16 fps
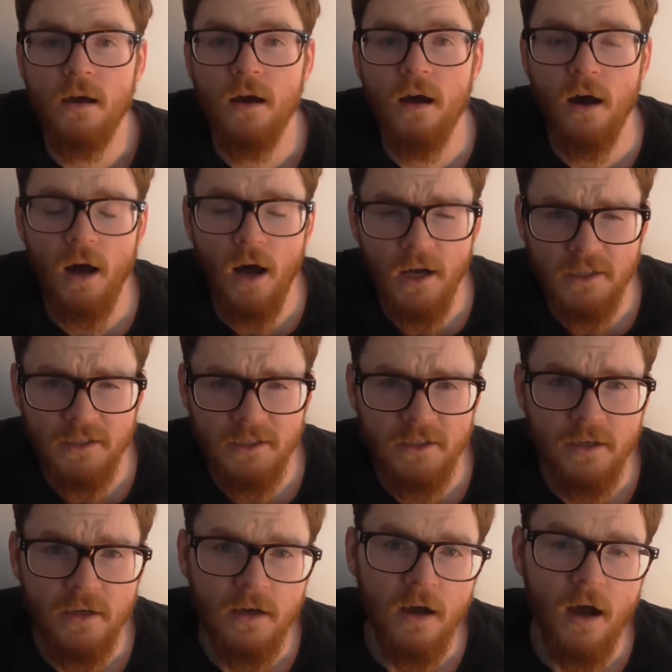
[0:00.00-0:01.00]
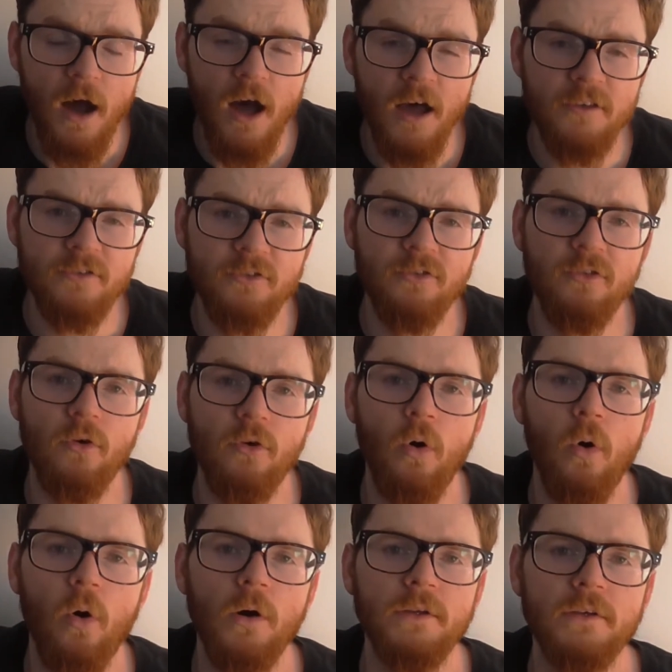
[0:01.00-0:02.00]
Hardy asks
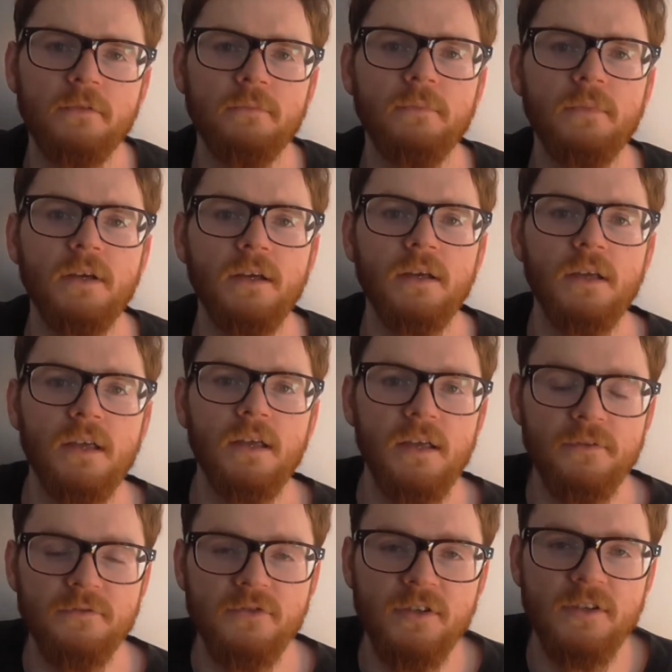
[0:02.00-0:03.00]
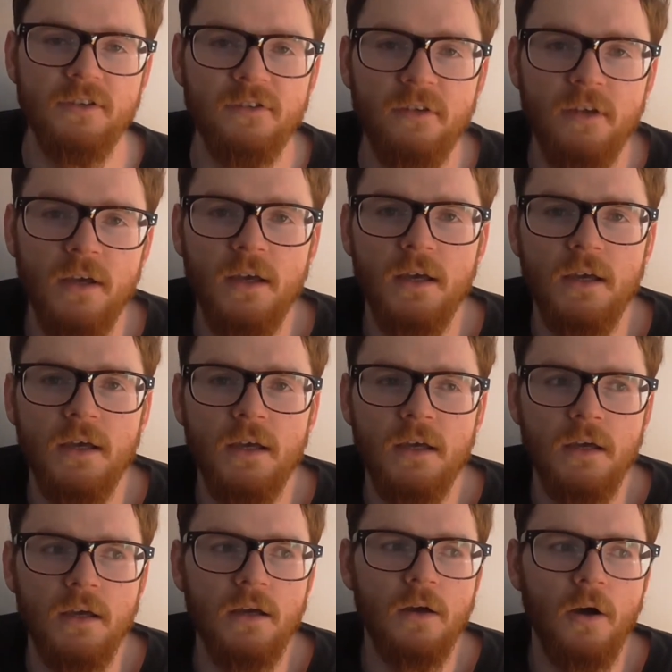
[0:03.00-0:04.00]
Autumn if she's
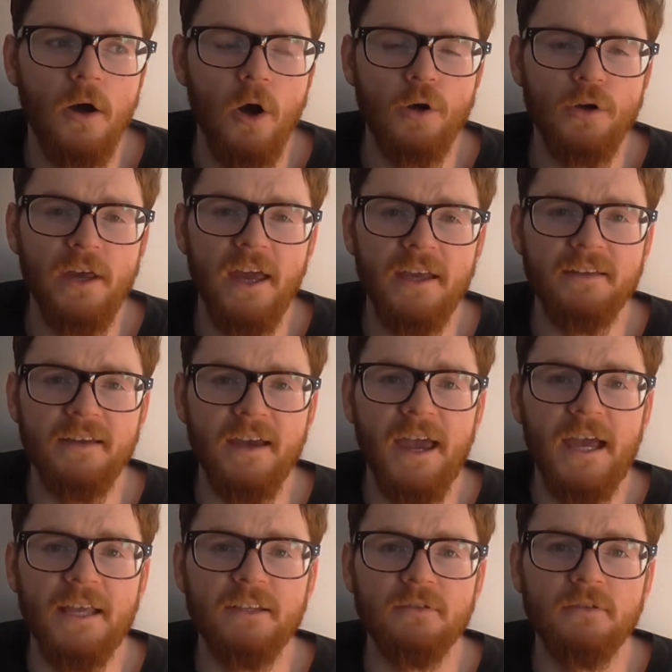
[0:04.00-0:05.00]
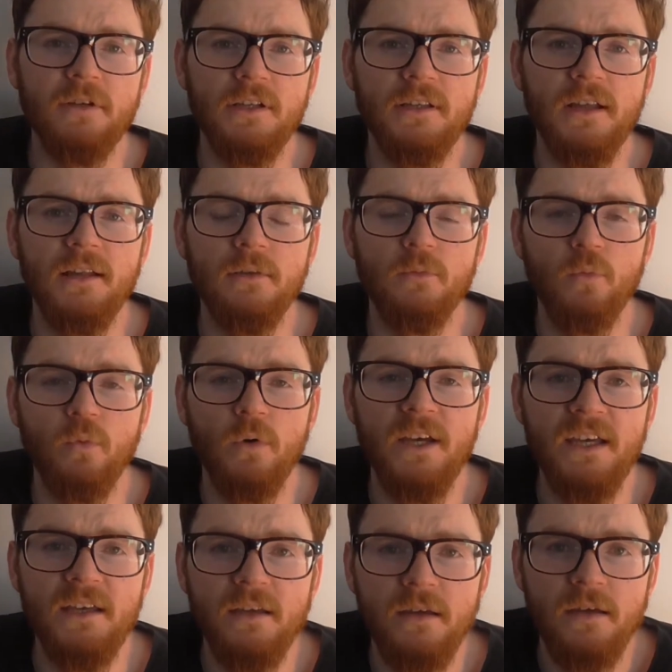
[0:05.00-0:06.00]
okay to handle another
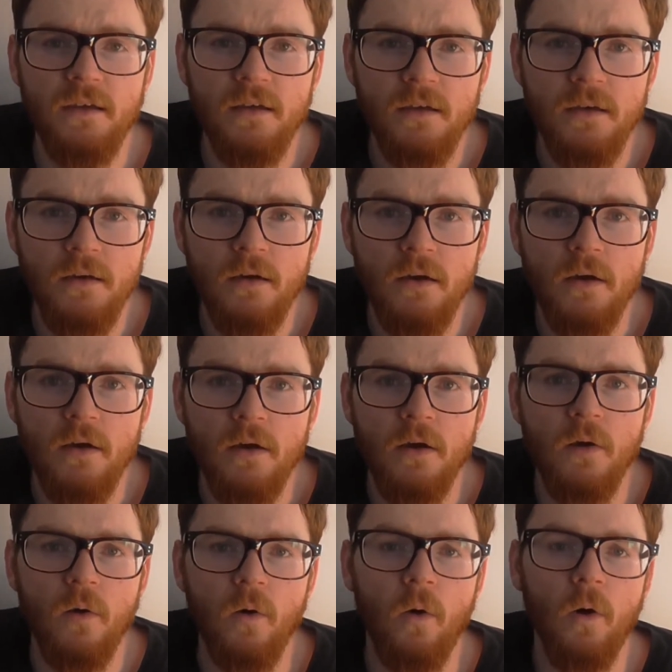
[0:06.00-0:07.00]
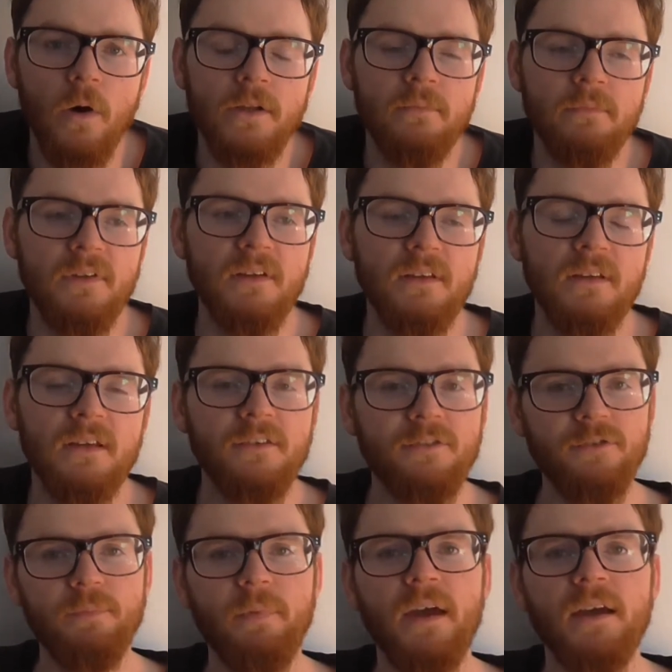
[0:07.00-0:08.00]
week. Autumn didn't
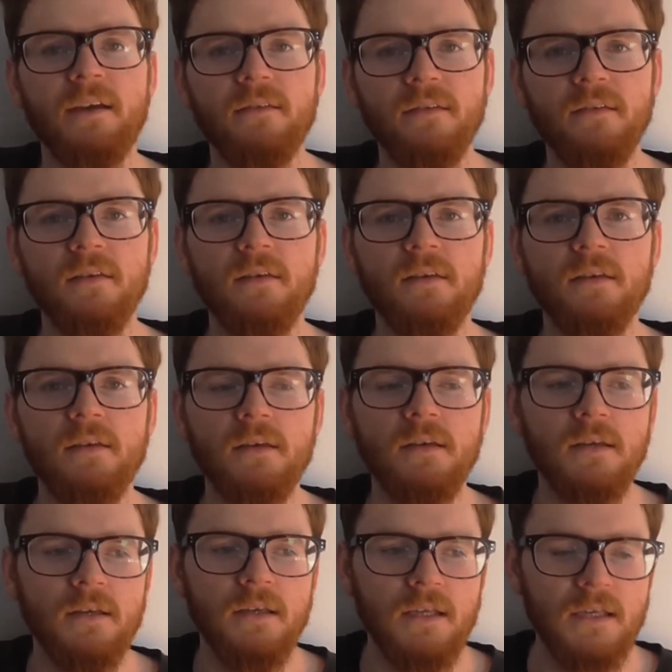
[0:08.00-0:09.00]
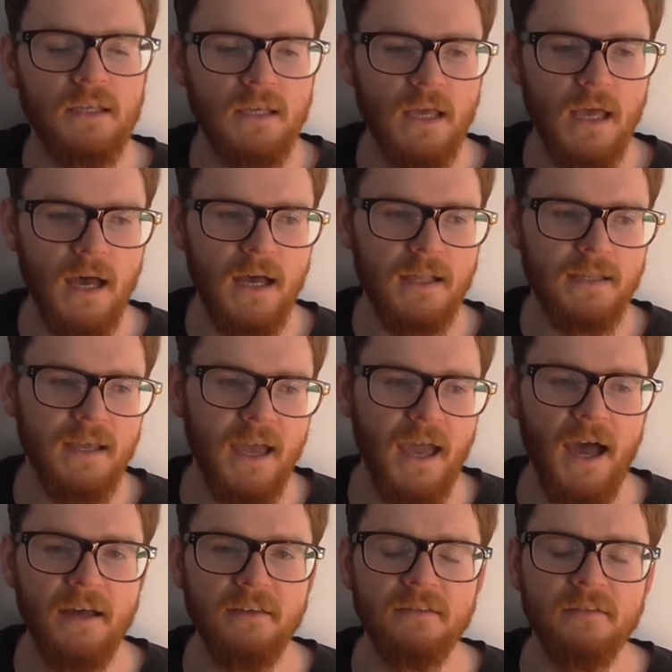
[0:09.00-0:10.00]
expect the
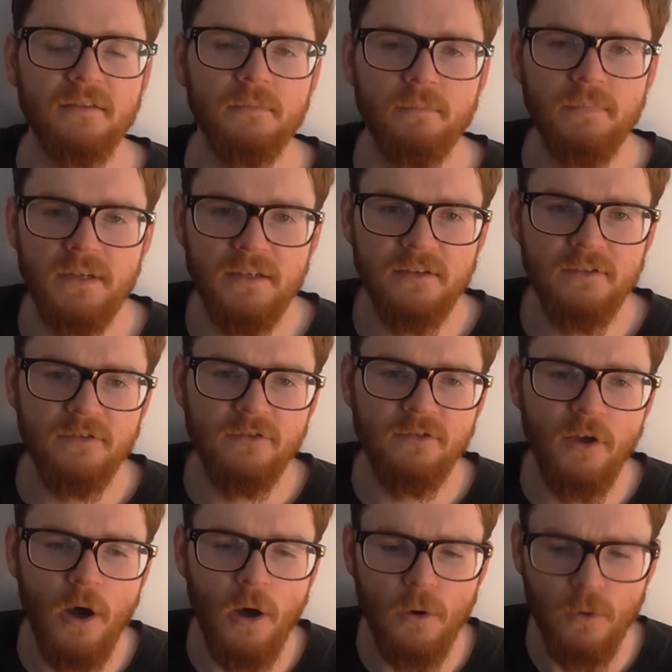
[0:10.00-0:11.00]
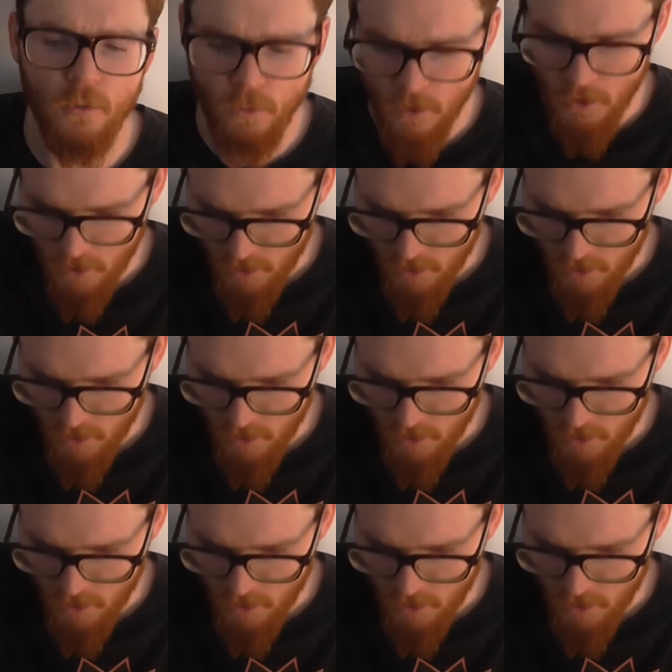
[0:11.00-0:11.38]
house to be so